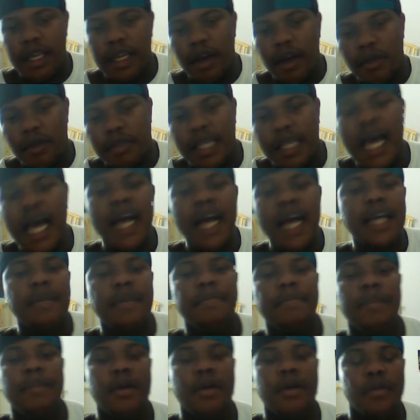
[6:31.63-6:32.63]
saga,
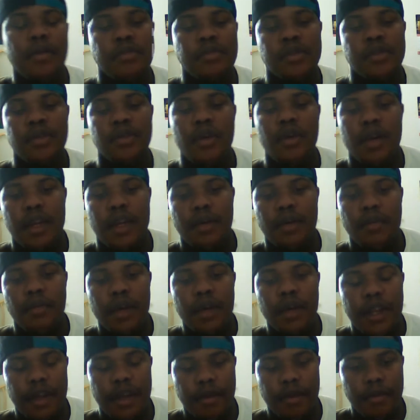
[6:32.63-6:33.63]
started with
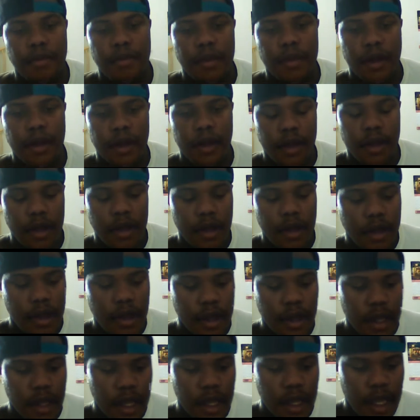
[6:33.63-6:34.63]
him.
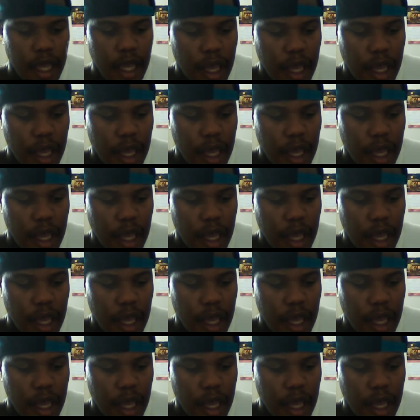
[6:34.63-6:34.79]
It